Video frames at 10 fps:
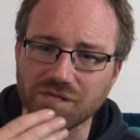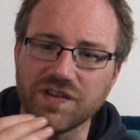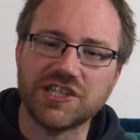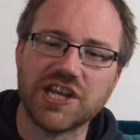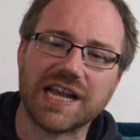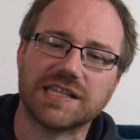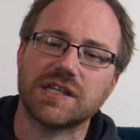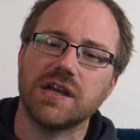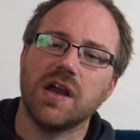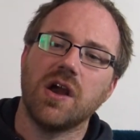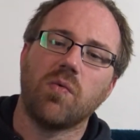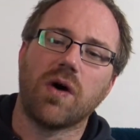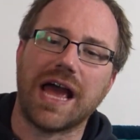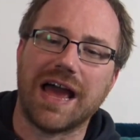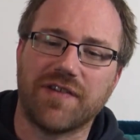reject
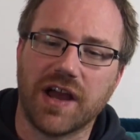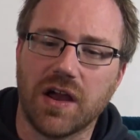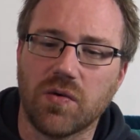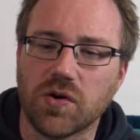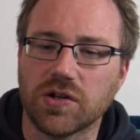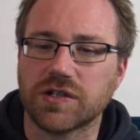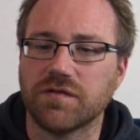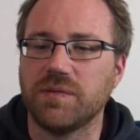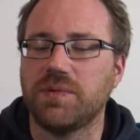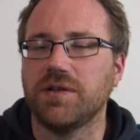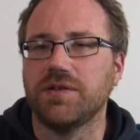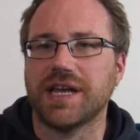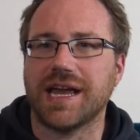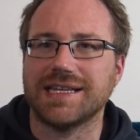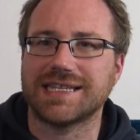whatever would
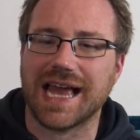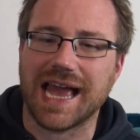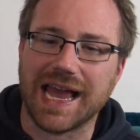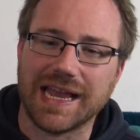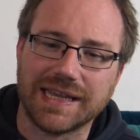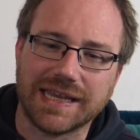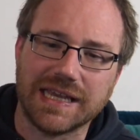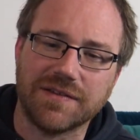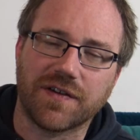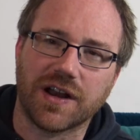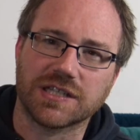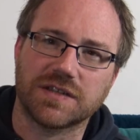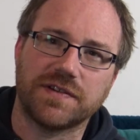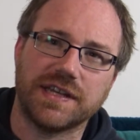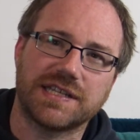repudiate a key
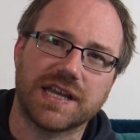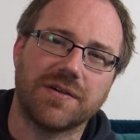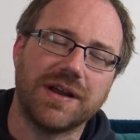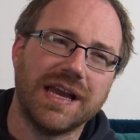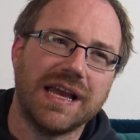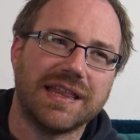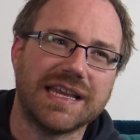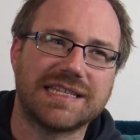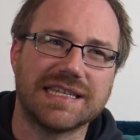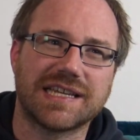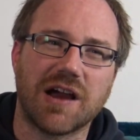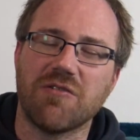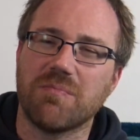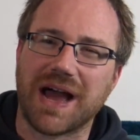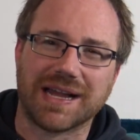philosophy. So this is
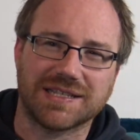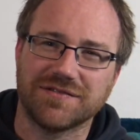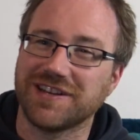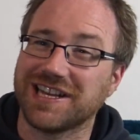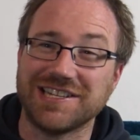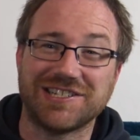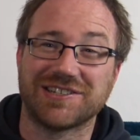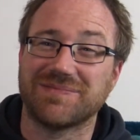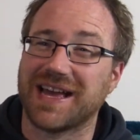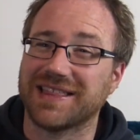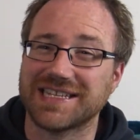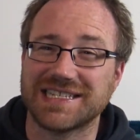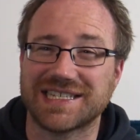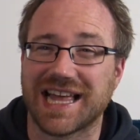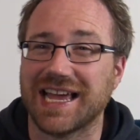going back to religion, man. This
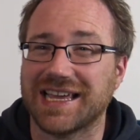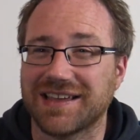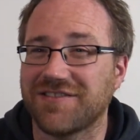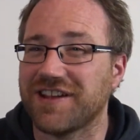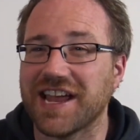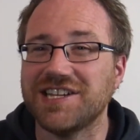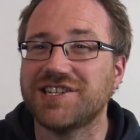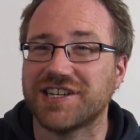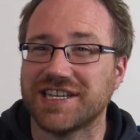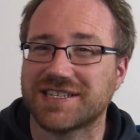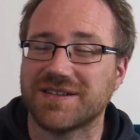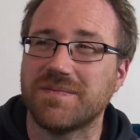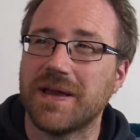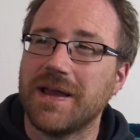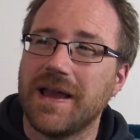is like
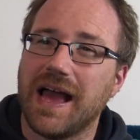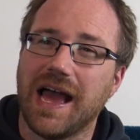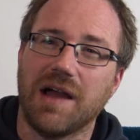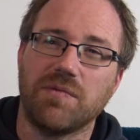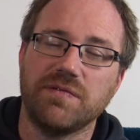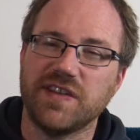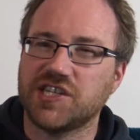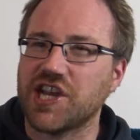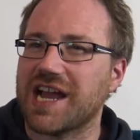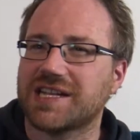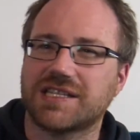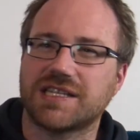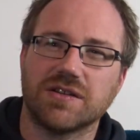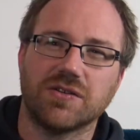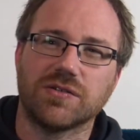creationism. We
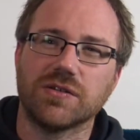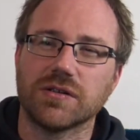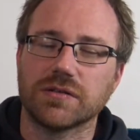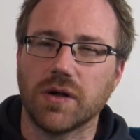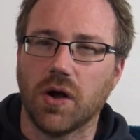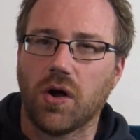reject all